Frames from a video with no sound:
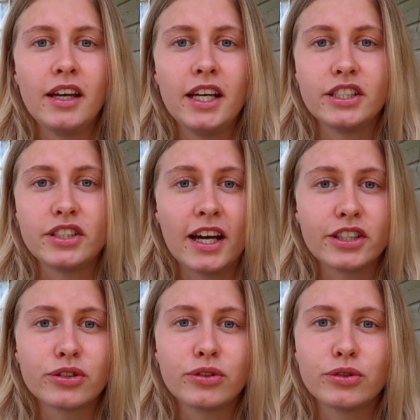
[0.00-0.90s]

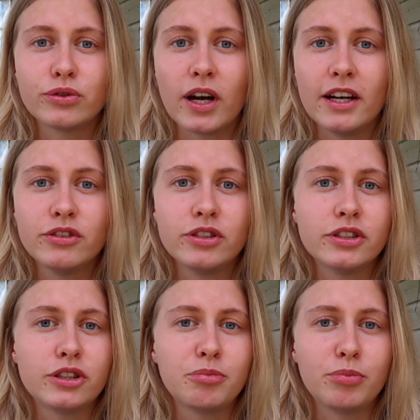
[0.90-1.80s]
international
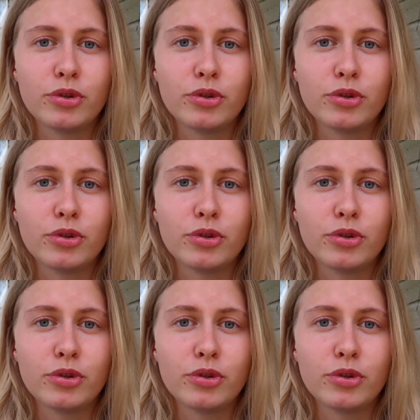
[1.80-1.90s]
driver's